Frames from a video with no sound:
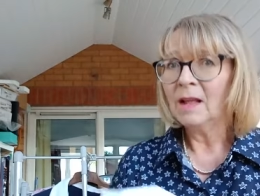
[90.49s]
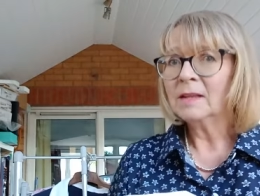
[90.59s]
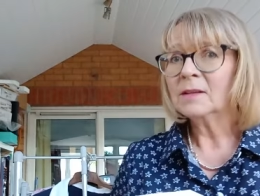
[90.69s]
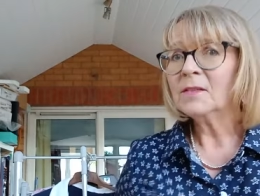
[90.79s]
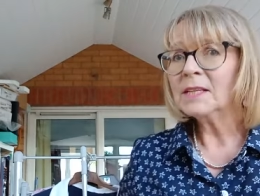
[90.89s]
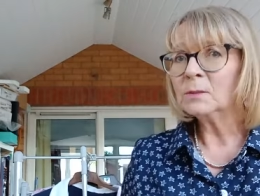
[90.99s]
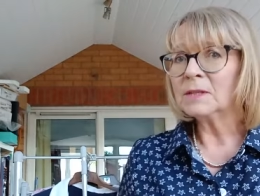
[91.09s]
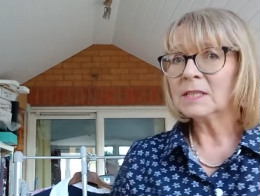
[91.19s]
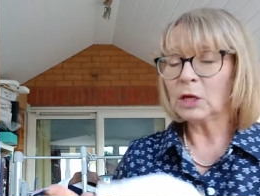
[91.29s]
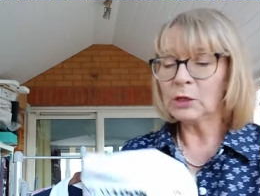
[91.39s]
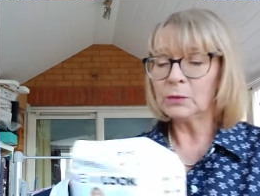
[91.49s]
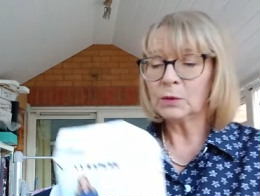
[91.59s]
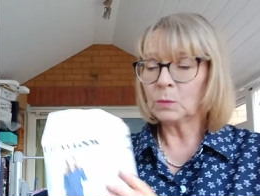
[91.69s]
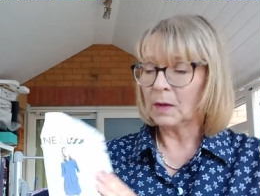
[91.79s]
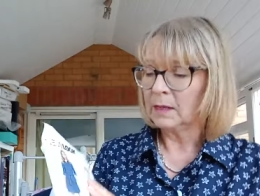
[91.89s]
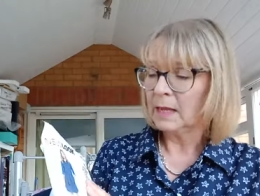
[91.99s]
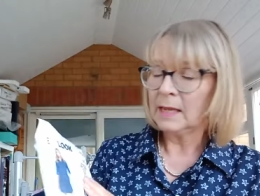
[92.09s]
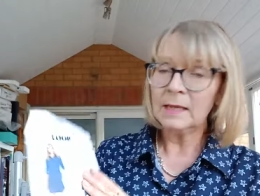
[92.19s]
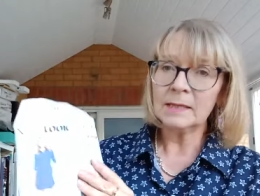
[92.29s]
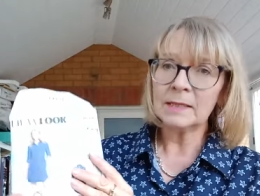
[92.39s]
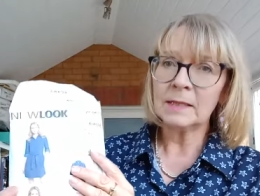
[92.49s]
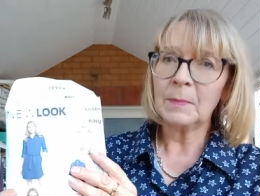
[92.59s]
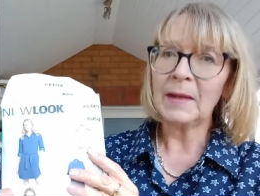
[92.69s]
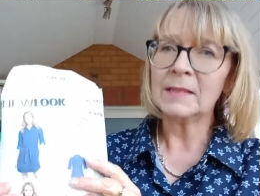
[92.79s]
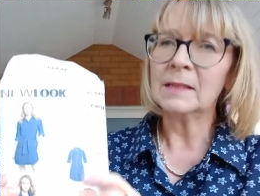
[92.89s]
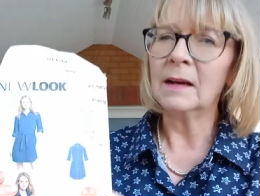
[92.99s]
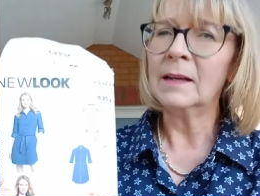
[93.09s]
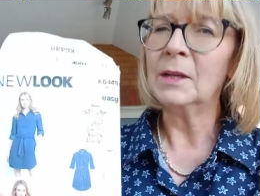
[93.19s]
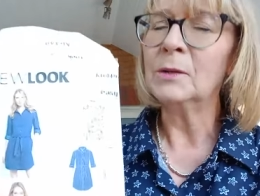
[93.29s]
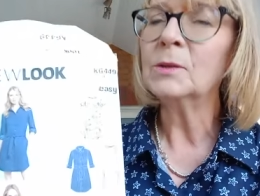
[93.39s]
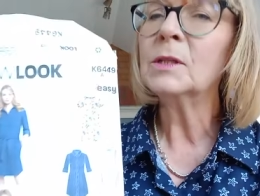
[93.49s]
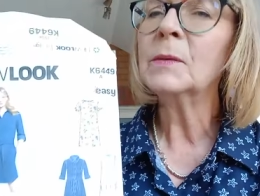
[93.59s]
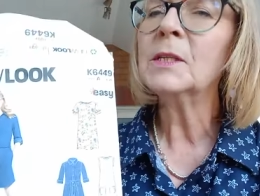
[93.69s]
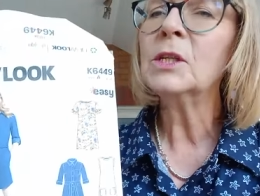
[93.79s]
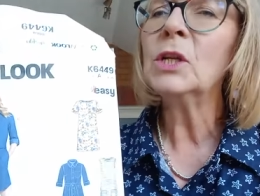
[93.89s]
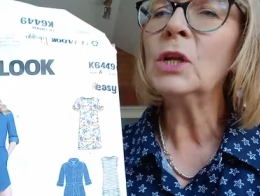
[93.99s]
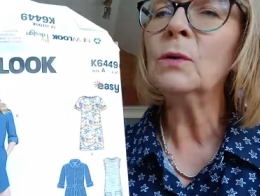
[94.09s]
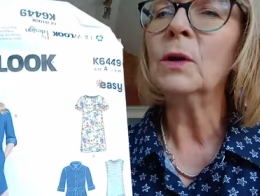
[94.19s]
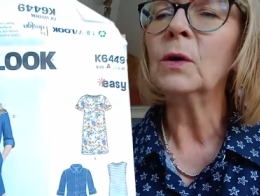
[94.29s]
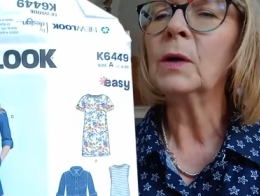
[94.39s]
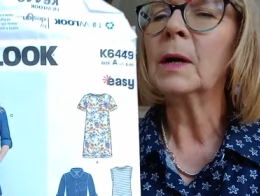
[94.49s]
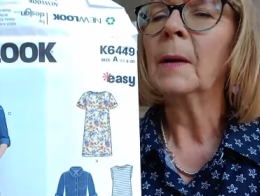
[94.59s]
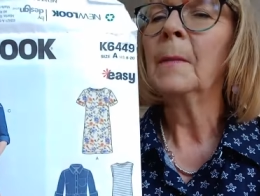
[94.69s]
so this one's a loose one. Here's the pattern that I use. So it's New Look